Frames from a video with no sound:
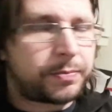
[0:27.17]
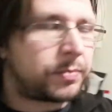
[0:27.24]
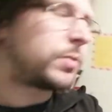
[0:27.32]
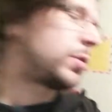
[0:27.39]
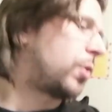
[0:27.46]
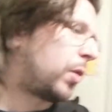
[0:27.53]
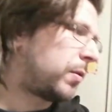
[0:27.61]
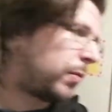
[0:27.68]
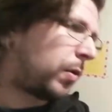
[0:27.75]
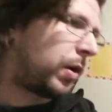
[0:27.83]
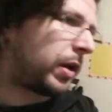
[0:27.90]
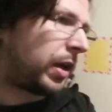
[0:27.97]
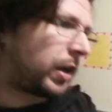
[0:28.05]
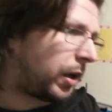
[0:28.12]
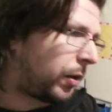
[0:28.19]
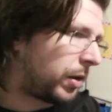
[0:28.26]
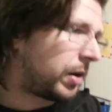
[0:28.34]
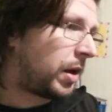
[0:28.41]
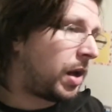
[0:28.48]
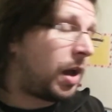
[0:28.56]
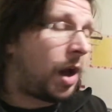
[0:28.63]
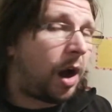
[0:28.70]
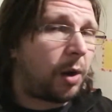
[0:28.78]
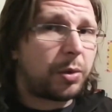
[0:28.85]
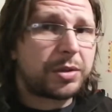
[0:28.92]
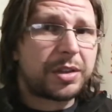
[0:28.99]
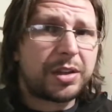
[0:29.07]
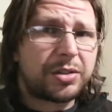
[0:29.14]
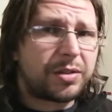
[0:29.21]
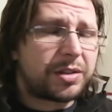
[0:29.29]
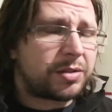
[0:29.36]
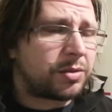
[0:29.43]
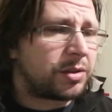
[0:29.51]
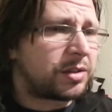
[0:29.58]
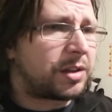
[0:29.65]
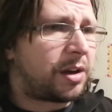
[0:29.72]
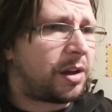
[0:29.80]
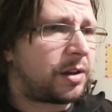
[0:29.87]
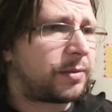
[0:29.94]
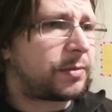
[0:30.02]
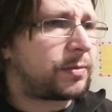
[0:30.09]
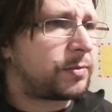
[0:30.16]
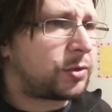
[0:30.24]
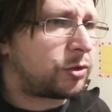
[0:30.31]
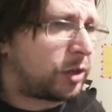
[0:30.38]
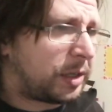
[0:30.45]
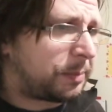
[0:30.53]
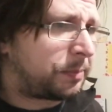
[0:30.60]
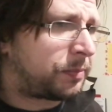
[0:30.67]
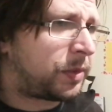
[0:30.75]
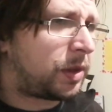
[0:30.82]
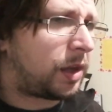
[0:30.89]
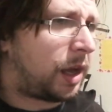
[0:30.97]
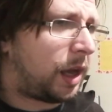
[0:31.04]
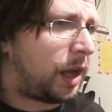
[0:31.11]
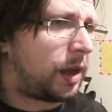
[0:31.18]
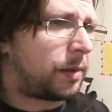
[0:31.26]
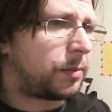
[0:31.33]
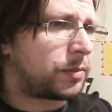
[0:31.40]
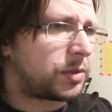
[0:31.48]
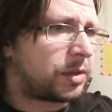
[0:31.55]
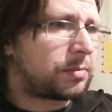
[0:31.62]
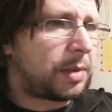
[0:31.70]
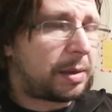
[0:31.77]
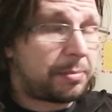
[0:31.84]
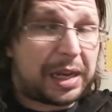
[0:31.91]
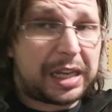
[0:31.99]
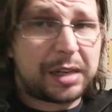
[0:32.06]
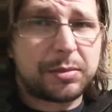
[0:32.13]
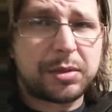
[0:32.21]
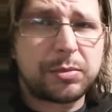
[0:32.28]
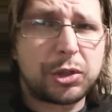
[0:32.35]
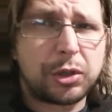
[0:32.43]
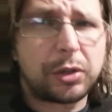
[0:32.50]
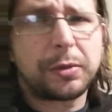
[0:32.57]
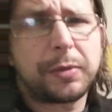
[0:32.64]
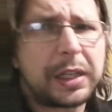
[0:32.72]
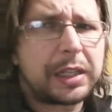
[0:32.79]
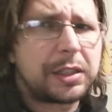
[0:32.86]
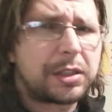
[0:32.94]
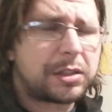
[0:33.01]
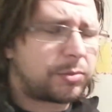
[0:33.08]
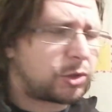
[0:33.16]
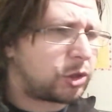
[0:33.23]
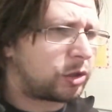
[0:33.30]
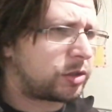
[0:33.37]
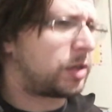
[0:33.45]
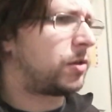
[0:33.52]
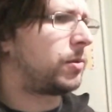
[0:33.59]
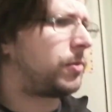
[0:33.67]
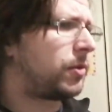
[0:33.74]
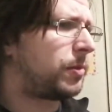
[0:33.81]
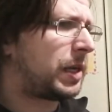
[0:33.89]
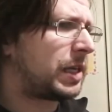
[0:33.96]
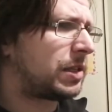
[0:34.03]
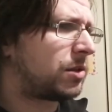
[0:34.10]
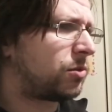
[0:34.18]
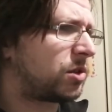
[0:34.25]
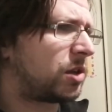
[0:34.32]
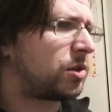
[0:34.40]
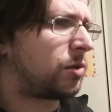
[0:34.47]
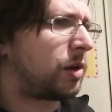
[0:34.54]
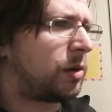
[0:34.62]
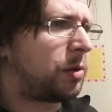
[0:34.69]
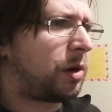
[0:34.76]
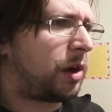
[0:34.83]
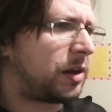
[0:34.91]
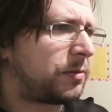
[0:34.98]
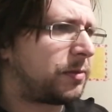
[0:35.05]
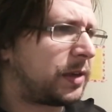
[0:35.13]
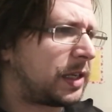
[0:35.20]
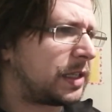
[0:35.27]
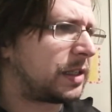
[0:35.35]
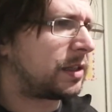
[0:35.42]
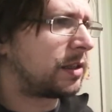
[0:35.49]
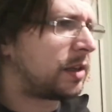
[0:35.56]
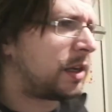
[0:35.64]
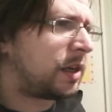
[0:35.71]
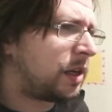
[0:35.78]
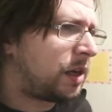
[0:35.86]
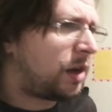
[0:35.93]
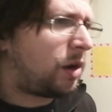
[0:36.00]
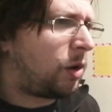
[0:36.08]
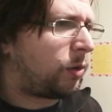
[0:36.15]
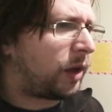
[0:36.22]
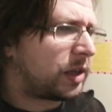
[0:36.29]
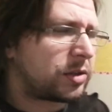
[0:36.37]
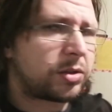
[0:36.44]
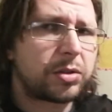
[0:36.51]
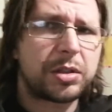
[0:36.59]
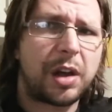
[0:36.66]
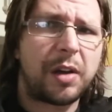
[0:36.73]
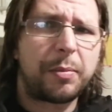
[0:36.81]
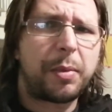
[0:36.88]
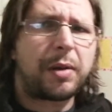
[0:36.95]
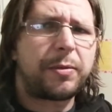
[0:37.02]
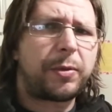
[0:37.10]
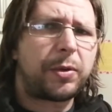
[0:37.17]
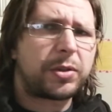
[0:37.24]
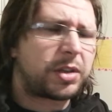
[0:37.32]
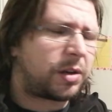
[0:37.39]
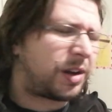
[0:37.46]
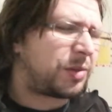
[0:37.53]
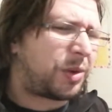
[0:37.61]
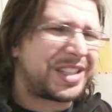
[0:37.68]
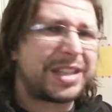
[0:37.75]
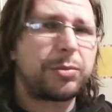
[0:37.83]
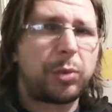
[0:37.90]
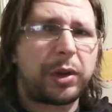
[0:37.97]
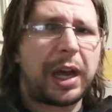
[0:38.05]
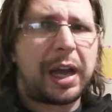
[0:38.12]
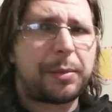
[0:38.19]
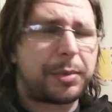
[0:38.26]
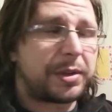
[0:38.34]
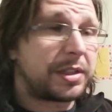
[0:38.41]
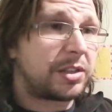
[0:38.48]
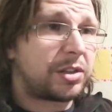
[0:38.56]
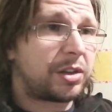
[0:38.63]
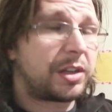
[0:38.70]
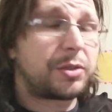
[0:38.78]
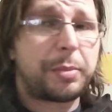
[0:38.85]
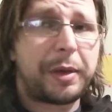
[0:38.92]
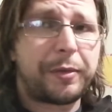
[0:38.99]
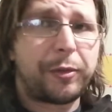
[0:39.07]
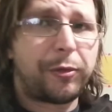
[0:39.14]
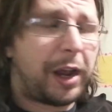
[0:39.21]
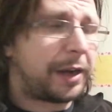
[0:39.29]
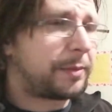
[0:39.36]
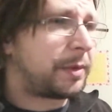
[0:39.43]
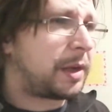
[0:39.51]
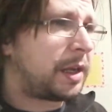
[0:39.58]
So I thought I'd get it going. I was going to do this as a live stream. I was going to make up some sugar feed, some sugar syrup for the bees. And I was going to do a little live feed and all that sort of stuff. But unfortunately, what I didn't want to happen is it turned into a bit of a rant.